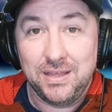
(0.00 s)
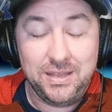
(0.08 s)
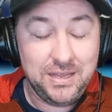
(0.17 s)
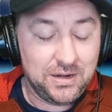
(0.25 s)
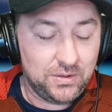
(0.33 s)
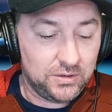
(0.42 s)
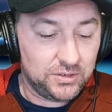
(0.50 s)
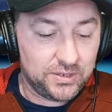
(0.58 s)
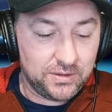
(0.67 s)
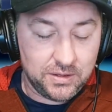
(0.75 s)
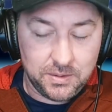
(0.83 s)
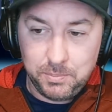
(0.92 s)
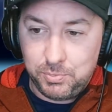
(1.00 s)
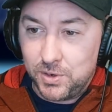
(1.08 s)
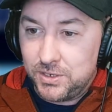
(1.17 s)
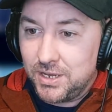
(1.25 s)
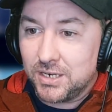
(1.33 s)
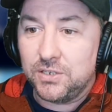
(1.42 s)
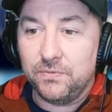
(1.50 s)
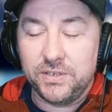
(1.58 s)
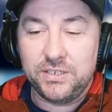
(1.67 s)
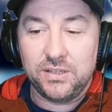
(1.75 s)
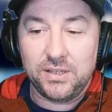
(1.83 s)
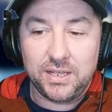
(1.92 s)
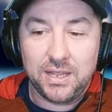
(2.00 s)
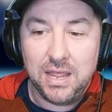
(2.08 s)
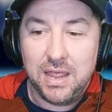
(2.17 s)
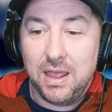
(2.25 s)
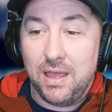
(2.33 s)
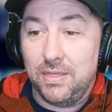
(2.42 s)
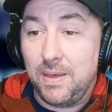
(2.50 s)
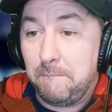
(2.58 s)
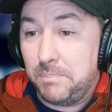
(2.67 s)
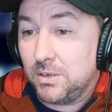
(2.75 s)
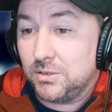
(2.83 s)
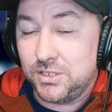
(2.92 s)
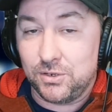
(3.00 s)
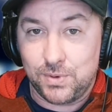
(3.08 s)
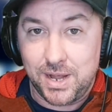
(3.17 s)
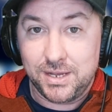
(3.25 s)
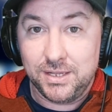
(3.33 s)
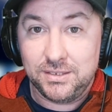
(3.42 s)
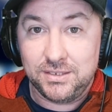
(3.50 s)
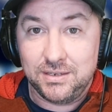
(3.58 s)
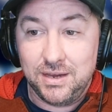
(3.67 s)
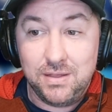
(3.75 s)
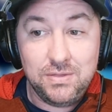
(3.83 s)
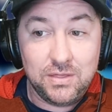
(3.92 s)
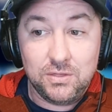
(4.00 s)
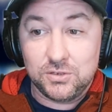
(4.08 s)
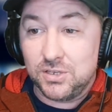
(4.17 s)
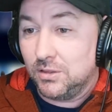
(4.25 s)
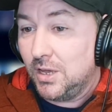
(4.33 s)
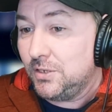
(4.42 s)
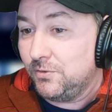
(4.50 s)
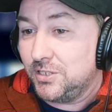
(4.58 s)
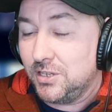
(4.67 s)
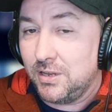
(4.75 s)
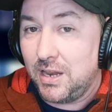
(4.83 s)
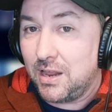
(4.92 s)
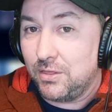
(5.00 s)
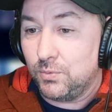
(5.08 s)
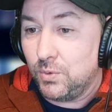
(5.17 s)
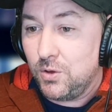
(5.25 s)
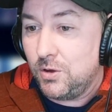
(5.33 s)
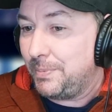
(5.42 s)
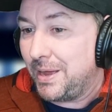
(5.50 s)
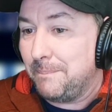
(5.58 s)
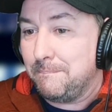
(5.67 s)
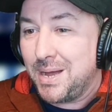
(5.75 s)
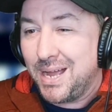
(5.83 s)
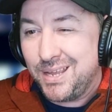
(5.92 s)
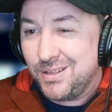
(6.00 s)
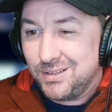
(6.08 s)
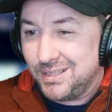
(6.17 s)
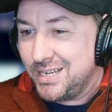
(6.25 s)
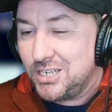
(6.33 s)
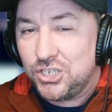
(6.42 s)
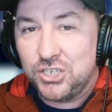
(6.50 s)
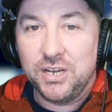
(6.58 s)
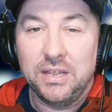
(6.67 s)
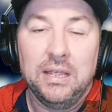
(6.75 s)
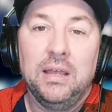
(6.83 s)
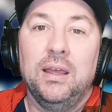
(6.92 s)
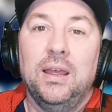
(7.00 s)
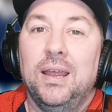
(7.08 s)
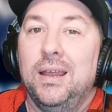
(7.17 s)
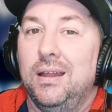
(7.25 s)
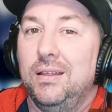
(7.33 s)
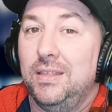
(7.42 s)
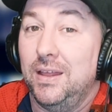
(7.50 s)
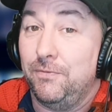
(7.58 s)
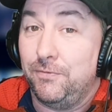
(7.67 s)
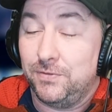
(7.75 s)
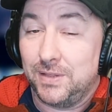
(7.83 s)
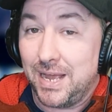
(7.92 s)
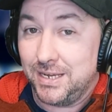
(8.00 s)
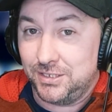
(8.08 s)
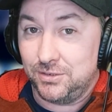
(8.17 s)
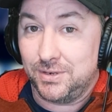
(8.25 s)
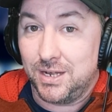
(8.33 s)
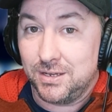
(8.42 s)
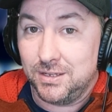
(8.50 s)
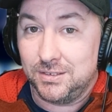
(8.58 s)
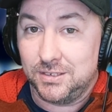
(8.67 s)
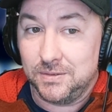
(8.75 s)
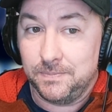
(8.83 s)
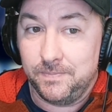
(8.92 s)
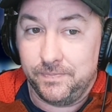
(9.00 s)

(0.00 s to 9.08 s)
You know, there's a, a production facility that builds the rockets, and then there's a launch facility down the road, about a mile ish, that flies the rockets.